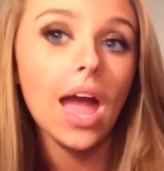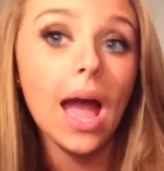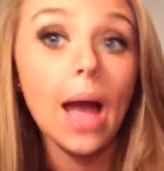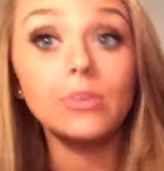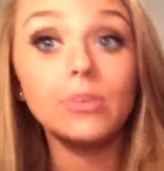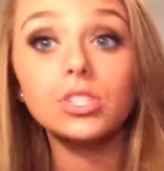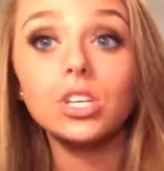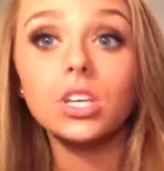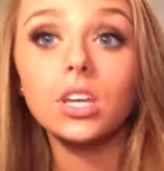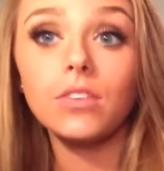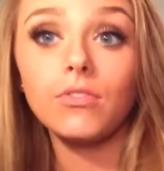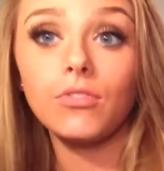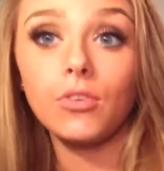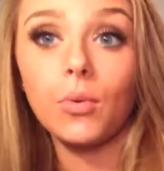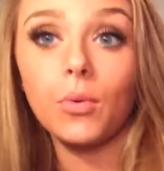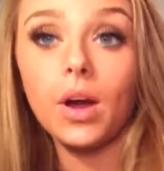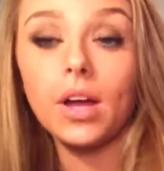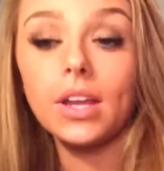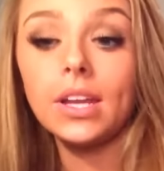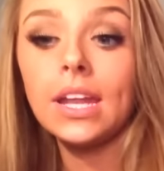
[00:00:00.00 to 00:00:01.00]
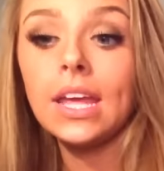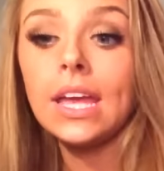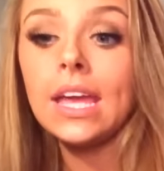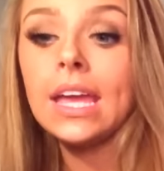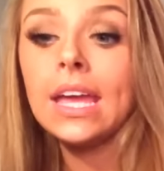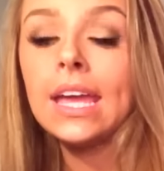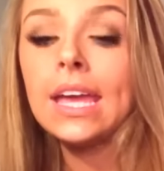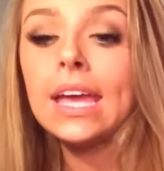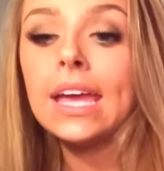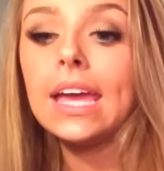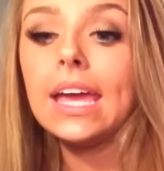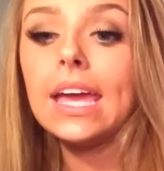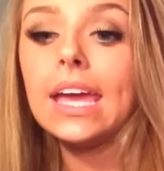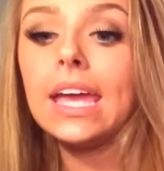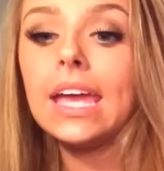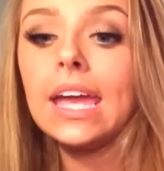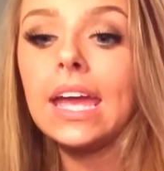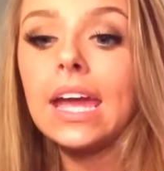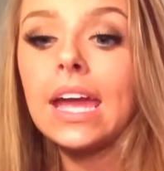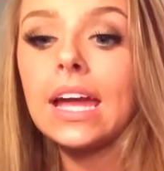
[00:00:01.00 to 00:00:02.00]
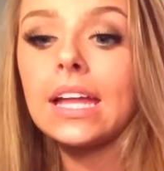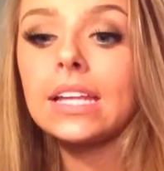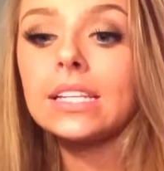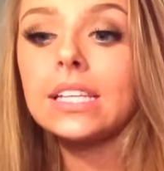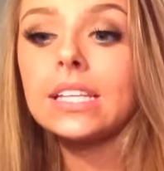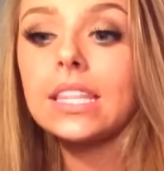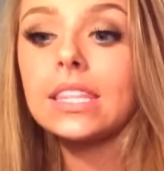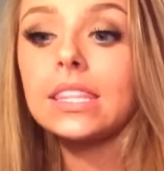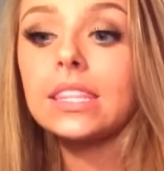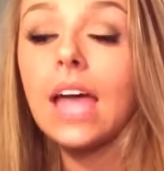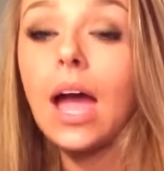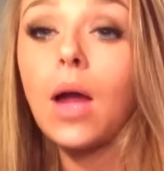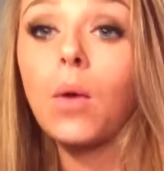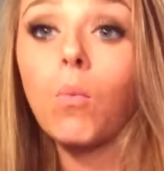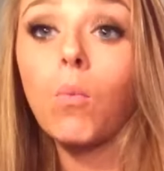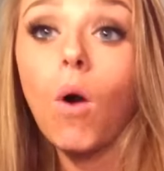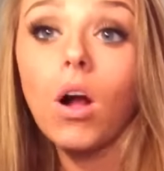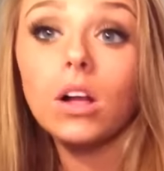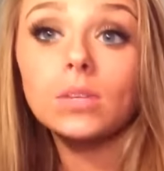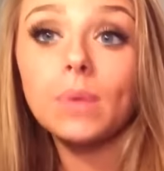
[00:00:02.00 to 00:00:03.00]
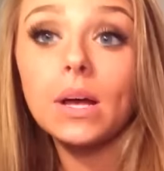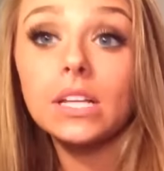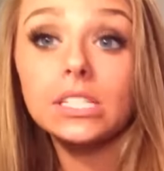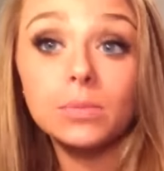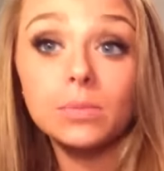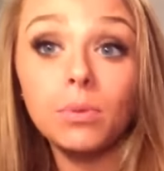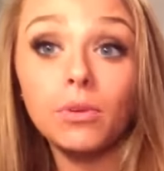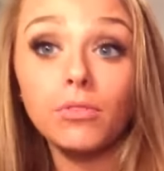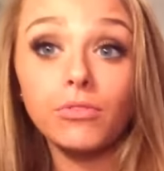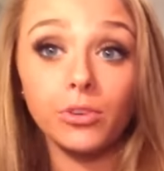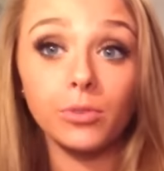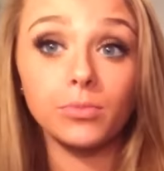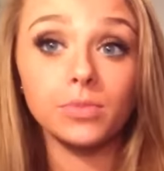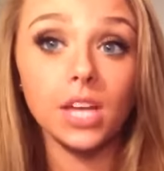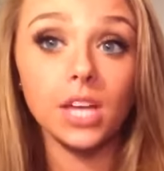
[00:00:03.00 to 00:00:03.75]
I was looking for one, and I walked past the perfume